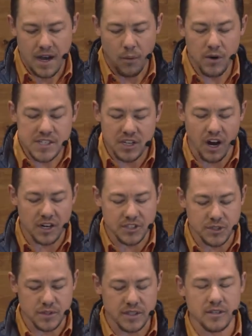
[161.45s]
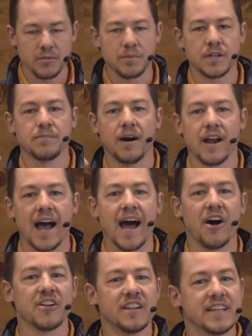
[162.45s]
I want to talk to you a little bit about
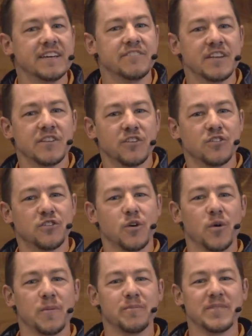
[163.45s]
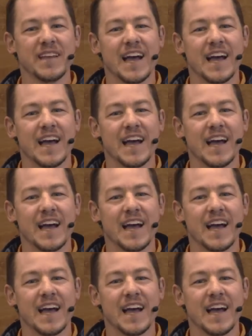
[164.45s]
how to live in the storm.